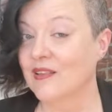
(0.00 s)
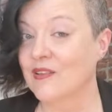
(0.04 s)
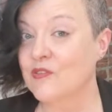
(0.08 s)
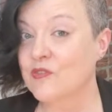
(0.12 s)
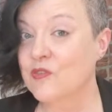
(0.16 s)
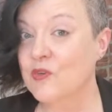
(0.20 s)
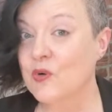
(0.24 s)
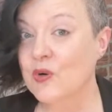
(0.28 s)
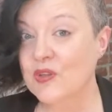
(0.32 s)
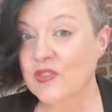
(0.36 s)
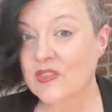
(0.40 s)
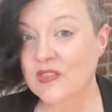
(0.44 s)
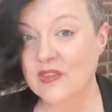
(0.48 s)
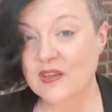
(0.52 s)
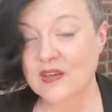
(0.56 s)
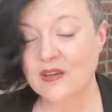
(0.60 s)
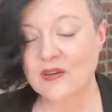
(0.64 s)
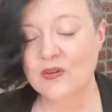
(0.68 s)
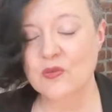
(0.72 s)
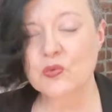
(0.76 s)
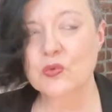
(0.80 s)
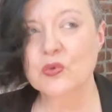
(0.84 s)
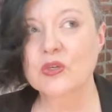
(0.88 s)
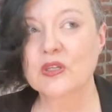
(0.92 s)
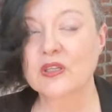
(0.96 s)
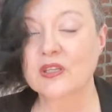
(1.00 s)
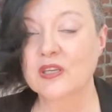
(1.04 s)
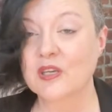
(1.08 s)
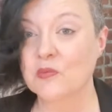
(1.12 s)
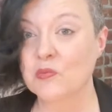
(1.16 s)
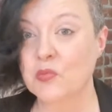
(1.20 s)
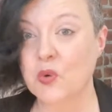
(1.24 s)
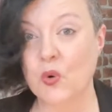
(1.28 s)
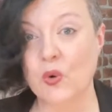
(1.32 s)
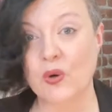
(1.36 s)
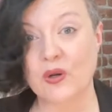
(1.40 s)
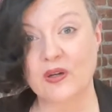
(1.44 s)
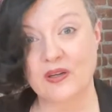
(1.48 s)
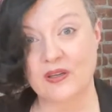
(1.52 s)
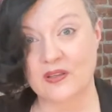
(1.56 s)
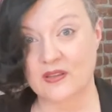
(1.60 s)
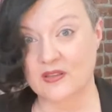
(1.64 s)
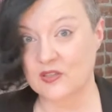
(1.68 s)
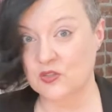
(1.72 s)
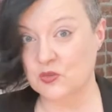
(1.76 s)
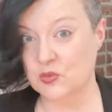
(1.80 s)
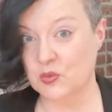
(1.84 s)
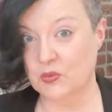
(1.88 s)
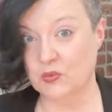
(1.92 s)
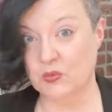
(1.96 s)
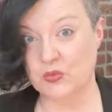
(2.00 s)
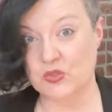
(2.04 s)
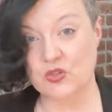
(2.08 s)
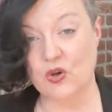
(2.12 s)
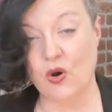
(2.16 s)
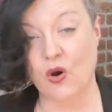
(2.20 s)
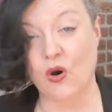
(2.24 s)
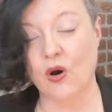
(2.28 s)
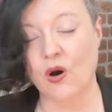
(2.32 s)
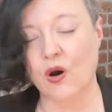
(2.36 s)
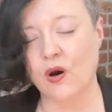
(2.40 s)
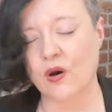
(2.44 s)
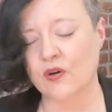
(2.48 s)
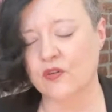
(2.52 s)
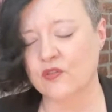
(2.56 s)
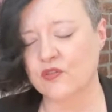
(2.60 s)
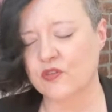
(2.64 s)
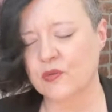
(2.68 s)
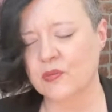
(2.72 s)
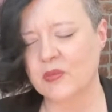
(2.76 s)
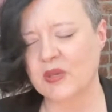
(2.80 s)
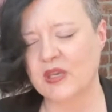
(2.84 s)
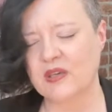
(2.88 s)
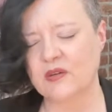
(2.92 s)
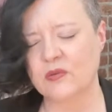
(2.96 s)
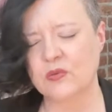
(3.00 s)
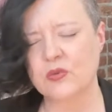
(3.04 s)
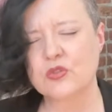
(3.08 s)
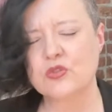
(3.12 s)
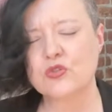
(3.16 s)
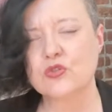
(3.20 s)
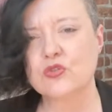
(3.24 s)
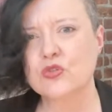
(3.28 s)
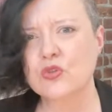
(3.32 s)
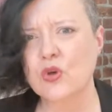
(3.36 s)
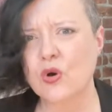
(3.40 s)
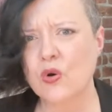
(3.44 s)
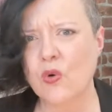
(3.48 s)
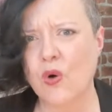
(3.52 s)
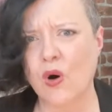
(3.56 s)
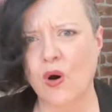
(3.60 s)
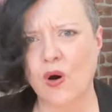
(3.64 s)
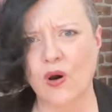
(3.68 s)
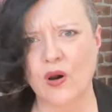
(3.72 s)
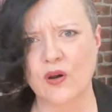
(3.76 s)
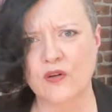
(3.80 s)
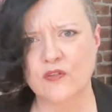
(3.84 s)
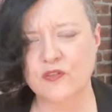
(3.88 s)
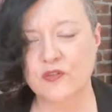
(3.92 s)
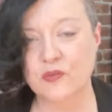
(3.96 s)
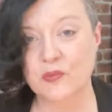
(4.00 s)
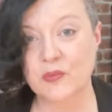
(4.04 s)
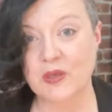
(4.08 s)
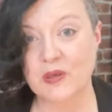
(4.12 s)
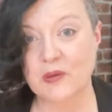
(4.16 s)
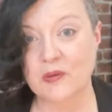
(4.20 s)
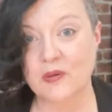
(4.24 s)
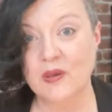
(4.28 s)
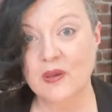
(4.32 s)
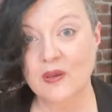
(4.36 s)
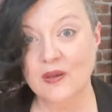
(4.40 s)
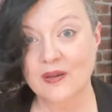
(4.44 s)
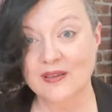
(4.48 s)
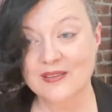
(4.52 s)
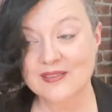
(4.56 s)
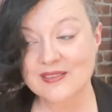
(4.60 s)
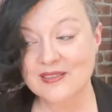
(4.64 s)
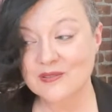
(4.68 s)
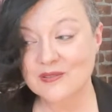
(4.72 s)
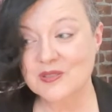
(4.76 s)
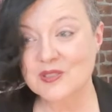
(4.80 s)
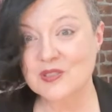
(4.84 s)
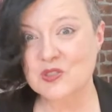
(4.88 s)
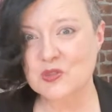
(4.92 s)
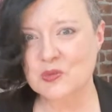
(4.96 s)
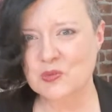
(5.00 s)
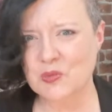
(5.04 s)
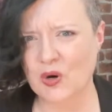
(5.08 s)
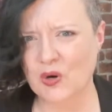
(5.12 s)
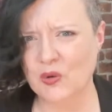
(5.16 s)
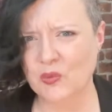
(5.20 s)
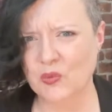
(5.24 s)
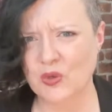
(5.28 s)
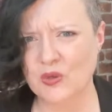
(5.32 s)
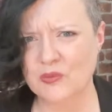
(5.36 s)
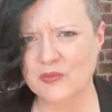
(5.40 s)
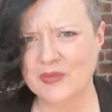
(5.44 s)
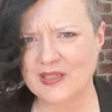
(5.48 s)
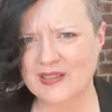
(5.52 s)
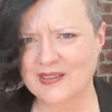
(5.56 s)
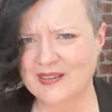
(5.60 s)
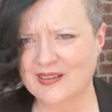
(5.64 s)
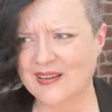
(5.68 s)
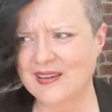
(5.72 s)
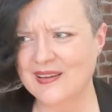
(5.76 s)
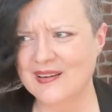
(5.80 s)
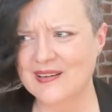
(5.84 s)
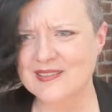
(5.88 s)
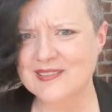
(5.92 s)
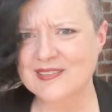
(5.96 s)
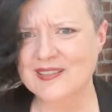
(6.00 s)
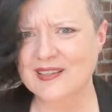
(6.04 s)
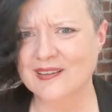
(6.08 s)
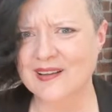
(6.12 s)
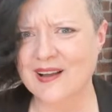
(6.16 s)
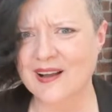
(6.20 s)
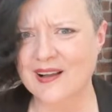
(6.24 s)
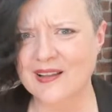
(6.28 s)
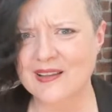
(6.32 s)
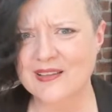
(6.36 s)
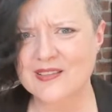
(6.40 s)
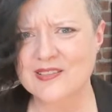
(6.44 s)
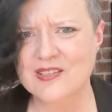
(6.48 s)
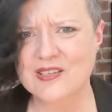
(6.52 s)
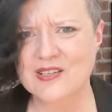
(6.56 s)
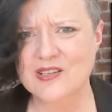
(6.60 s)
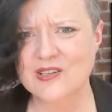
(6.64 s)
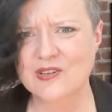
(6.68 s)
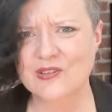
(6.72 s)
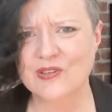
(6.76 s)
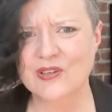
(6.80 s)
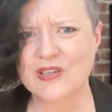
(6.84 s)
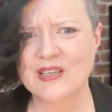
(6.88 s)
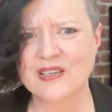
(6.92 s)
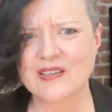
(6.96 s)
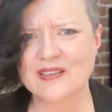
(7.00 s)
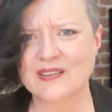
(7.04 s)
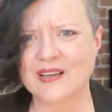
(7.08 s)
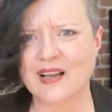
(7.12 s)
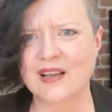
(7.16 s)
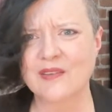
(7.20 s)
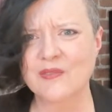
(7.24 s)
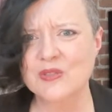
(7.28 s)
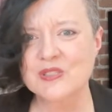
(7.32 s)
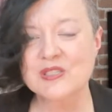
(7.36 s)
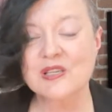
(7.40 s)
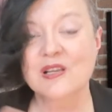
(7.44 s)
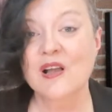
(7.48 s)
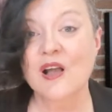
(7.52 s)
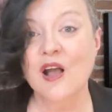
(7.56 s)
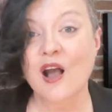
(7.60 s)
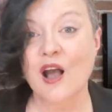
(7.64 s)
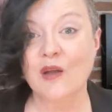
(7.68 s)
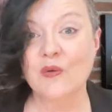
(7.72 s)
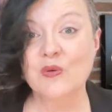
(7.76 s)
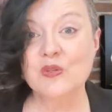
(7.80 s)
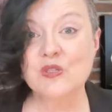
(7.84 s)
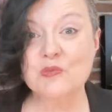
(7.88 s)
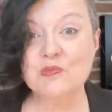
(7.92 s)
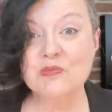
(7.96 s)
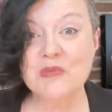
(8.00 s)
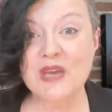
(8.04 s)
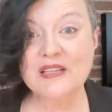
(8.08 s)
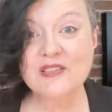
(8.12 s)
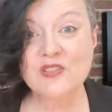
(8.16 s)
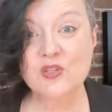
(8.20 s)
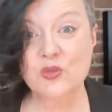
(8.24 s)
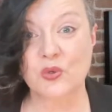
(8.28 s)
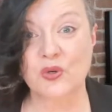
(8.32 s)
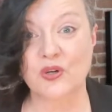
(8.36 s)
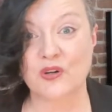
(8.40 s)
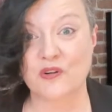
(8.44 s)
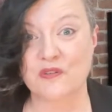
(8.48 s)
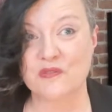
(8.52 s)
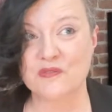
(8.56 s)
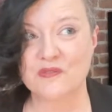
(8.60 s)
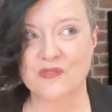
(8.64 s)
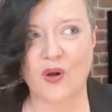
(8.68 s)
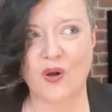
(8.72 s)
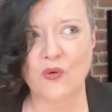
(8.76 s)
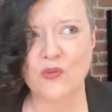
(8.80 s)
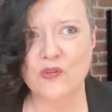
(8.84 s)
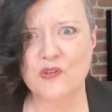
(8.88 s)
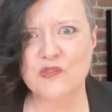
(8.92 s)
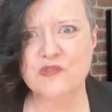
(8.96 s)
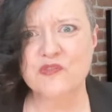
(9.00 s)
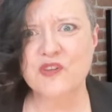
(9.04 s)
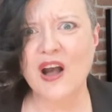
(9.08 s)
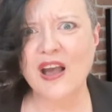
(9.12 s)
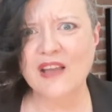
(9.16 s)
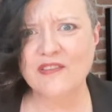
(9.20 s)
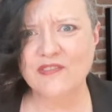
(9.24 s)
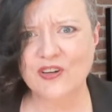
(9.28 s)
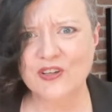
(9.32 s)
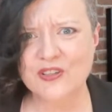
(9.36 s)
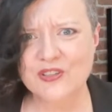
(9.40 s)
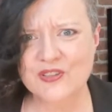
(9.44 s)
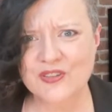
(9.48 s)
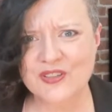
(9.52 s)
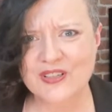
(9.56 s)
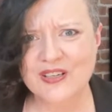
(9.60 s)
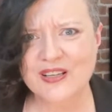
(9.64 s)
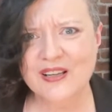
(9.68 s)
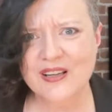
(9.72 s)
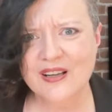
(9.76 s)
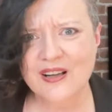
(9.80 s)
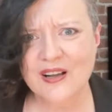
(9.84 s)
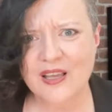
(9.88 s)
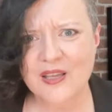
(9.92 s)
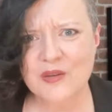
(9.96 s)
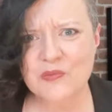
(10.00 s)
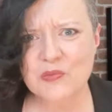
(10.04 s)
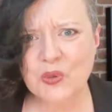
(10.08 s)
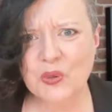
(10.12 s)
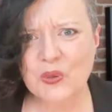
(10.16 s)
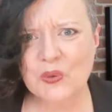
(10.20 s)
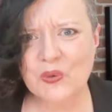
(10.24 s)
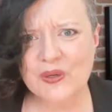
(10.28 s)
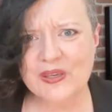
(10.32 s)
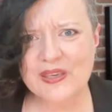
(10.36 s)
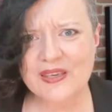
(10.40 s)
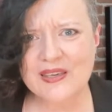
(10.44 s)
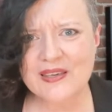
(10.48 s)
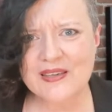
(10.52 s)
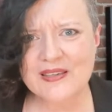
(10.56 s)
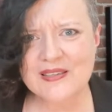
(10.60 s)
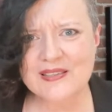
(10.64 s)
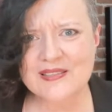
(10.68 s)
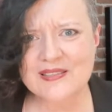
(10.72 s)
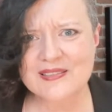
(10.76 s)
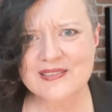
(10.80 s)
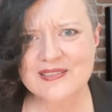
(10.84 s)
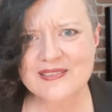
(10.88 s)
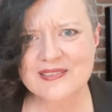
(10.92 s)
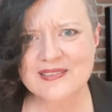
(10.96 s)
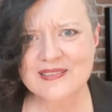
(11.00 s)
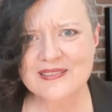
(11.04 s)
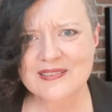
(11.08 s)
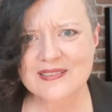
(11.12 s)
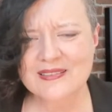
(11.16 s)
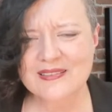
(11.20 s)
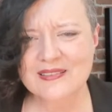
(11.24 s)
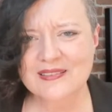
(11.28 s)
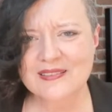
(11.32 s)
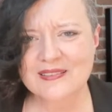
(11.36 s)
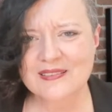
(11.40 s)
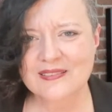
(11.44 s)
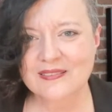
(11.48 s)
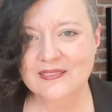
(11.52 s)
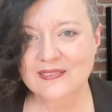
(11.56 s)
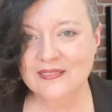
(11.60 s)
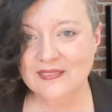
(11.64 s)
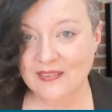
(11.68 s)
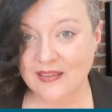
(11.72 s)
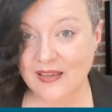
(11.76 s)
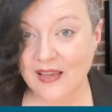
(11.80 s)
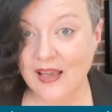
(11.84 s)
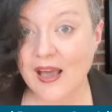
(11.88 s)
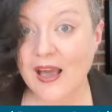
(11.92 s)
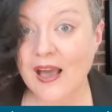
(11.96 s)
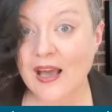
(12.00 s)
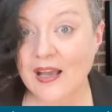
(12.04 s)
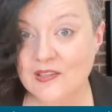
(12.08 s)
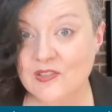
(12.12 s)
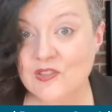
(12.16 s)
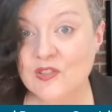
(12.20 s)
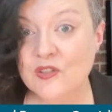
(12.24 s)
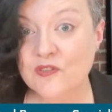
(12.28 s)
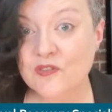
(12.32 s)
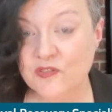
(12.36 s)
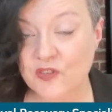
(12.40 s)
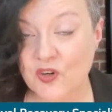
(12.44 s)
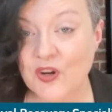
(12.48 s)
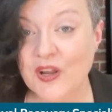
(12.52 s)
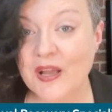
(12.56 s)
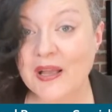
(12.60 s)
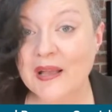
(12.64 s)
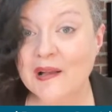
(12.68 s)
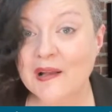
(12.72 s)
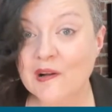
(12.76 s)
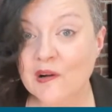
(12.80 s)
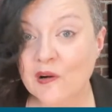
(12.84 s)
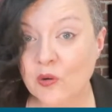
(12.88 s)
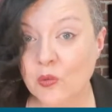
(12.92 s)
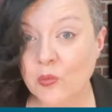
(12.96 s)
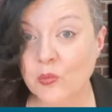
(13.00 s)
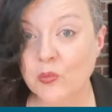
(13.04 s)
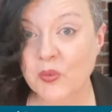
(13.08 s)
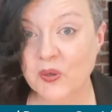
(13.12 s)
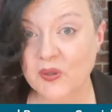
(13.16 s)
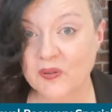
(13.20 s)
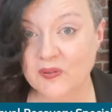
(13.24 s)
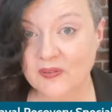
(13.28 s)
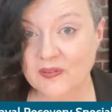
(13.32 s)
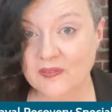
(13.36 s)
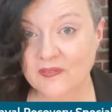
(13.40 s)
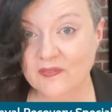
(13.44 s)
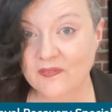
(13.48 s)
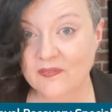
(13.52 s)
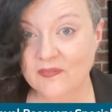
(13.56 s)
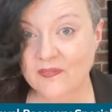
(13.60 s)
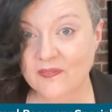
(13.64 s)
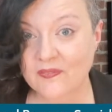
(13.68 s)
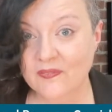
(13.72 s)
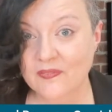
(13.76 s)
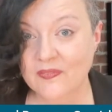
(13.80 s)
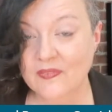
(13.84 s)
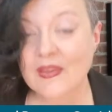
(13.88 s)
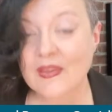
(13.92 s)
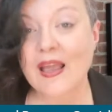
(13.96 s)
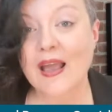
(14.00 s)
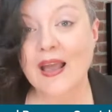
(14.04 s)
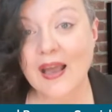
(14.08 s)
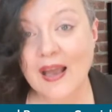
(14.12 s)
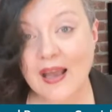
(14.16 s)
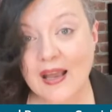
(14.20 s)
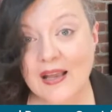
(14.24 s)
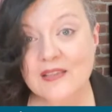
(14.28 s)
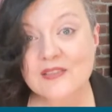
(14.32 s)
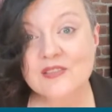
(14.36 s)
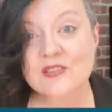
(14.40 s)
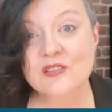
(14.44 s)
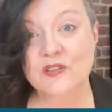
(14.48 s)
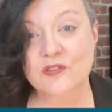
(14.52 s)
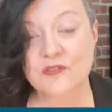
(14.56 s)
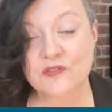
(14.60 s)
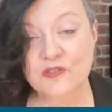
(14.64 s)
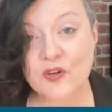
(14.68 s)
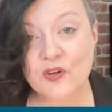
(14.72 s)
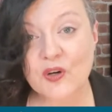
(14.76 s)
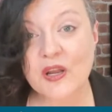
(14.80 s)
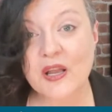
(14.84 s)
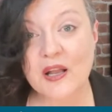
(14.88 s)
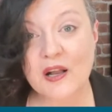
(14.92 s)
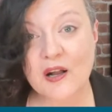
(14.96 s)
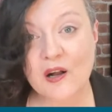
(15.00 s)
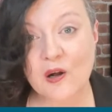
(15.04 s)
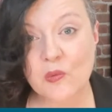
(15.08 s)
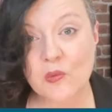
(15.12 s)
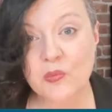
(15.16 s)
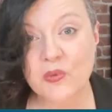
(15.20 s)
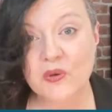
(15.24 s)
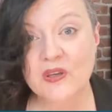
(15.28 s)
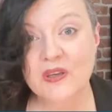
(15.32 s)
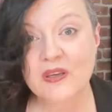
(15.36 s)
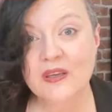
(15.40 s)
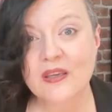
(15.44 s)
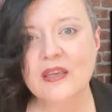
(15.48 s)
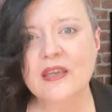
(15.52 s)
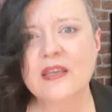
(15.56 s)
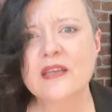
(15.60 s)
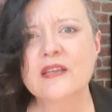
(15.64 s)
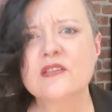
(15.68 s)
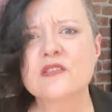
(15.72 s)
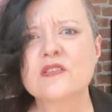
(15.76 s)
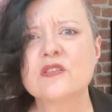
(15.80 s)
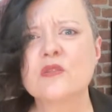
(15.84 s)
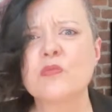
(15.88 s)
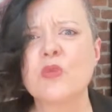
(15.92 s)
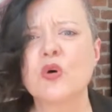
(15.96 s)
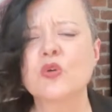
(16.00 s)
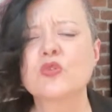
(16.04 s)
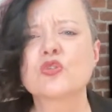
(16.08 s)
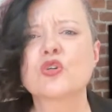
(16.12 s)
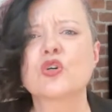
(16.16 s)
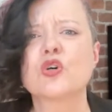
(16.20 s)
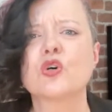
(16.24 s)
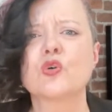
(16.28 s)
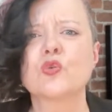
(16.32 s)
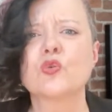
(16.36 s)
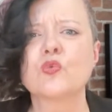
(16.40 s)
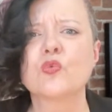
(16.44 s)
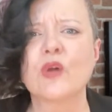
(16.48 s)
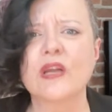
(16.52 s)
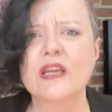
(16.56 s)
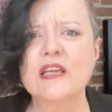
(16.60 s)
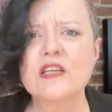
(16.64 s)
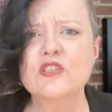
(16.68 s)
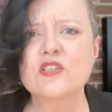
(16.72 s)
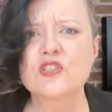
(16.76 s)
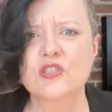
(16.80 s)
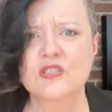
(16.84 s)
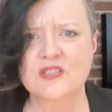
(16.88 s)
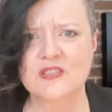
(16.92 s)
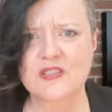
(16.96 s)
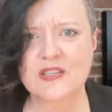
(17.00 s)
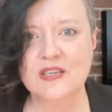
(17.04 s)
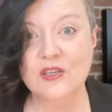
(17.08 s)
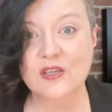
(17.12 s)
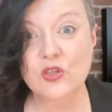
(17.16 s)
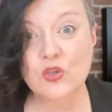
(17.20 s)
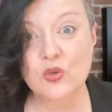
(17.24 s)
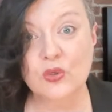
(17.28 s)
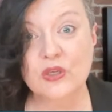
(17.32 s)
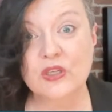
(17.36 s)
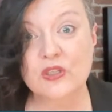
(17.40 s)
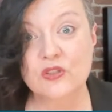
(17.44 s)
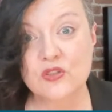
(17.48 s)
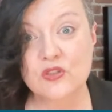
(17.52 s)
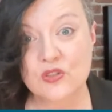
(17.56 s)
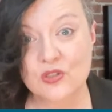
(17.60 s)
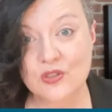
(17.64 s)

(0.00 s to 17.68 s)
The fourth thing, really important, and this one was hard for me. It was so hard for me because I was a smart woman and I had a psychology degree and I was a mentor to over 500 employees. Ask for help. Ask for help. It is the most courageous thing you can